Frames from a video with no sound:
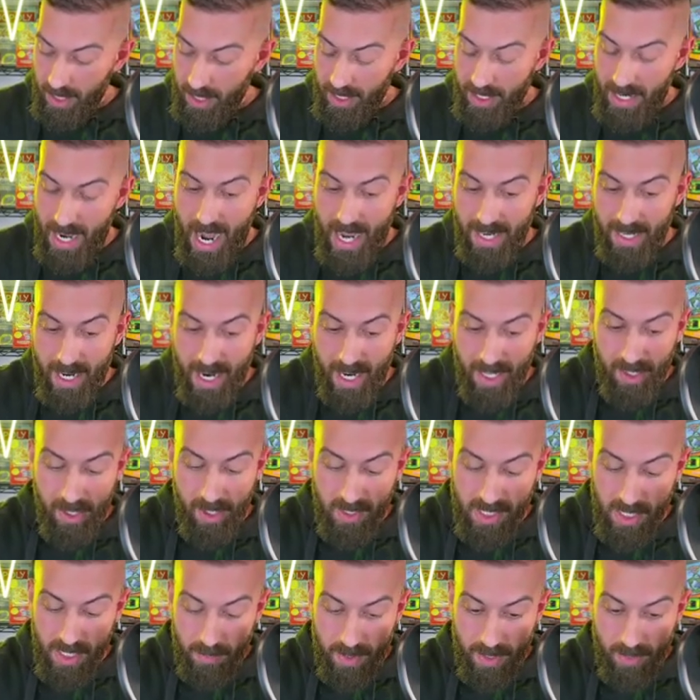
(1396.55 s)

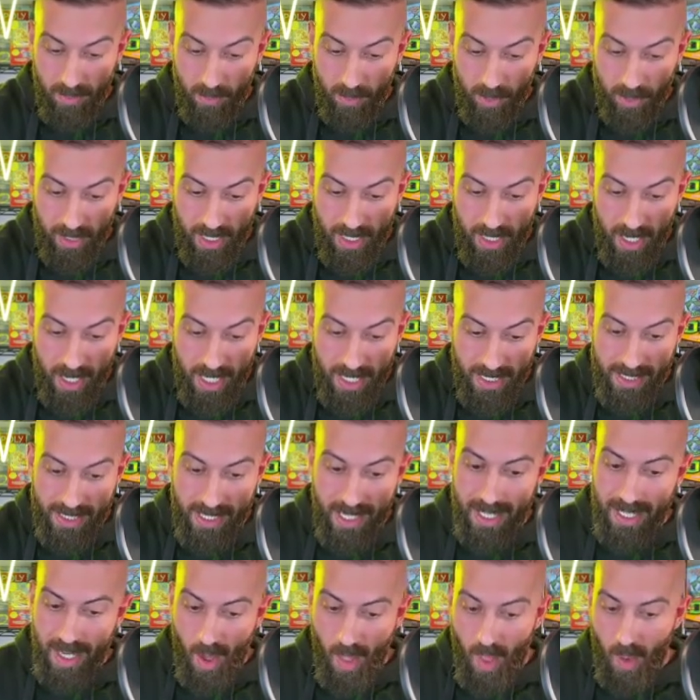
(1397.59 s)
non-hollows have been really nice.
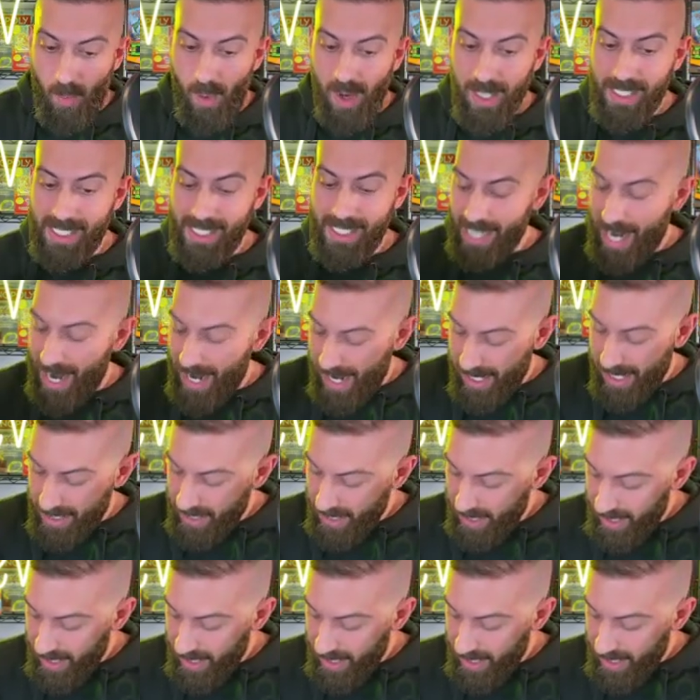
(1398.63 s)
Another one, Psyduck.